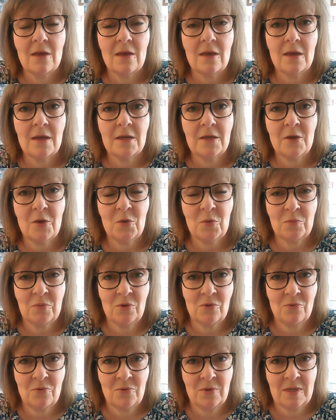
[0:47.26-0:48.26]
I hope
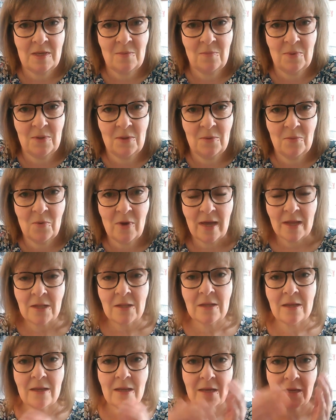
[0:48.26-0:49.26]
you're all keeping
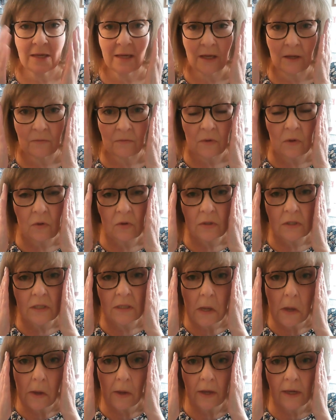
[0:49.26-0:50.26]
well. I have got
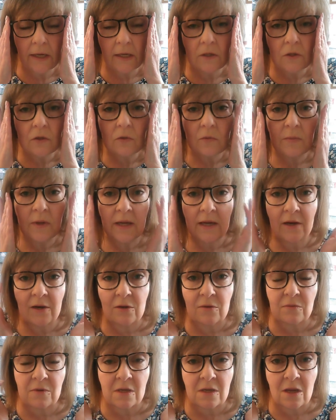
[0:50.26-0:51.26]
a new pair
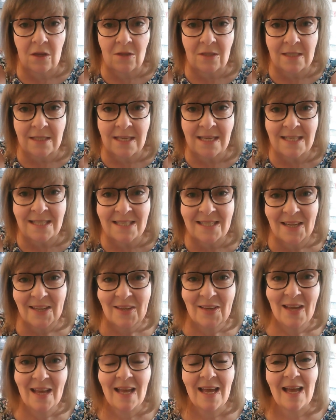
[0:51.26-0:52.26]
of glasses.
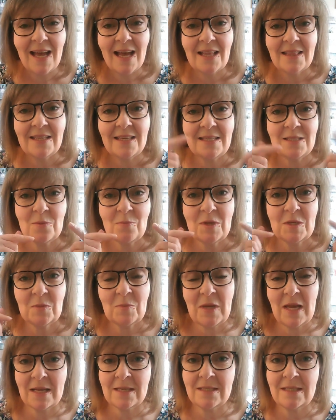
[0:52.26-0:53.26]
These are meant to
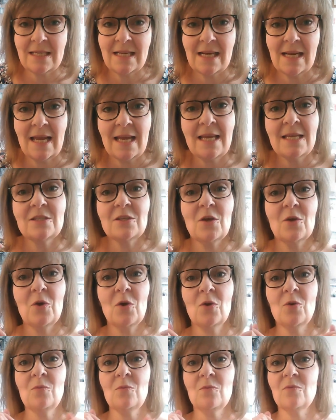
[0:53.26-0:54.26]
be anti-glare, so
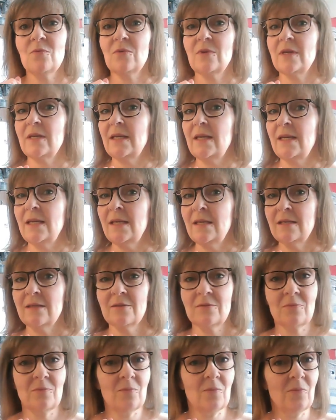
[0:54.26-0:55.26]
hopefully
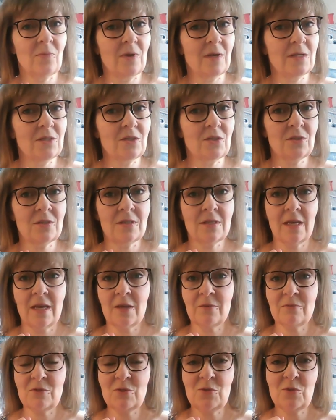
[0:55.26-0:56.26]
I shouldn't
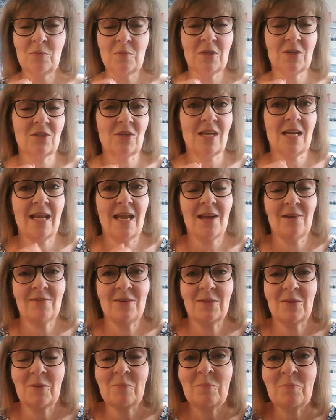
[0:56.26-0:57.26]
have too much glare
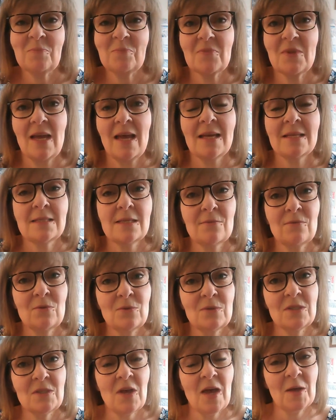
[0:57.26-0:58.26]
in them. And I've
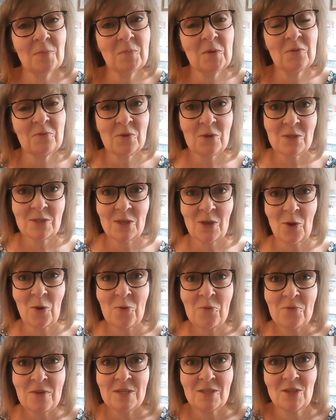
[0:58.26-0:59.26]
also had my first
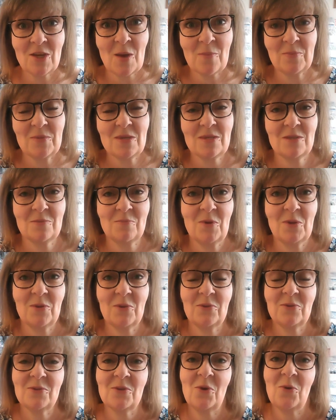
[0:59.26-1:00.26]
COVID jab this month,
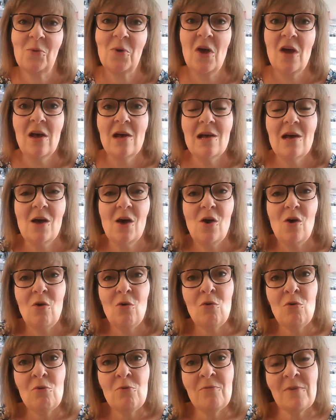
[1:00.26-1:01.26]
so
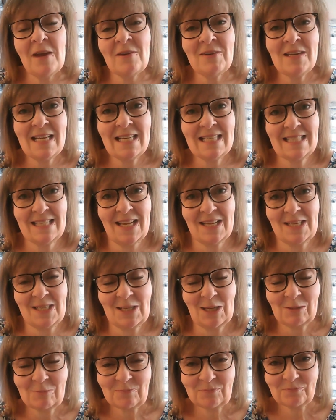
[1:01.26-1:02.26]
all very
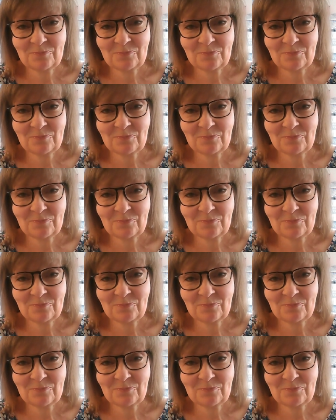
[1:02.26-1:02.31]
exciting.